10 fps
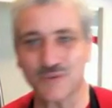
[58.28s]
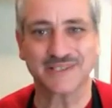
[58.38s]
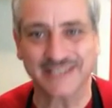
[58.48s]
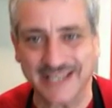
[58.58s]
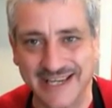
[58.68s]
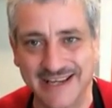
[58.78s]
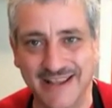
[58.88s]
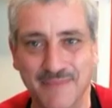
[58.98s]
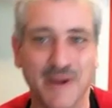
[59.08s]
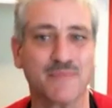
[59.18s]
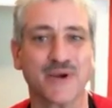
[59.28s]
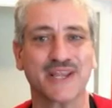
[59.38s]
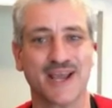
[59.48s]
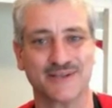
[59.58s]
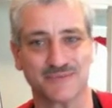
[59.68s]
cuisine, they might
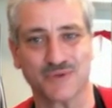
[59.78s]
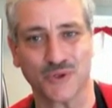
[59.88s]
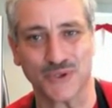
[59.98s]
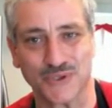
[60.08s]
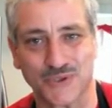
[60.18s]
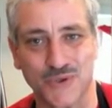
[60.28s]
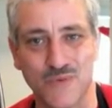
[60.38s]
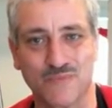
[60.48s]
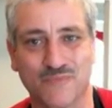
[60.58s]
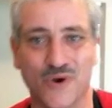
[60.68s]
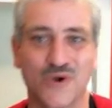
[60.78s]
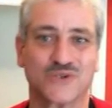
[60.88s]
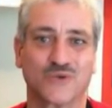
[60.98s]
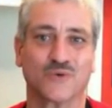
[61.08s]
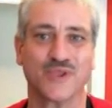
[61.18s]
bring you out some clear soup
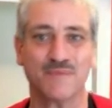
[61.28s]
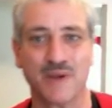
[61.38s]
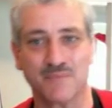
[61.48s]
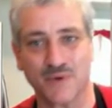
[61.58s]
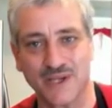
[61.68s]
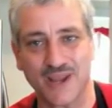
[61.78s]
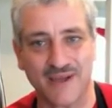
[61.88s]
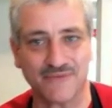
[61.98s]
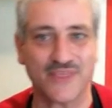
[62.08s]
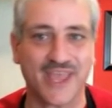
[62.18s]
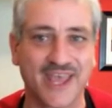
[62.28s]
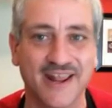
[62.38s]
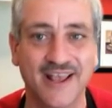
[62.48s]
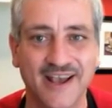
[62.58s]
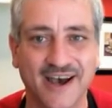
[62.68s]
first, or they might bring you after
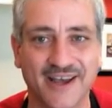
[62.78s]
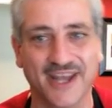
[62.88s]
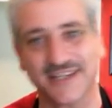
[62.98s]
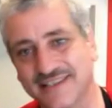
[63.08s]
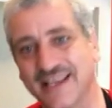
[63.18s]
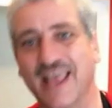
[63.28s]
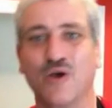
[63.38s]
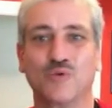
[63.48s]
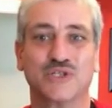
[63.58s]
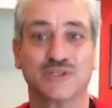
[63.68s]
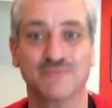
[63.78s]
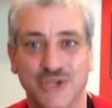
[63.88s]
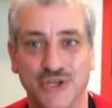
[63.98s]
that a nice salad with some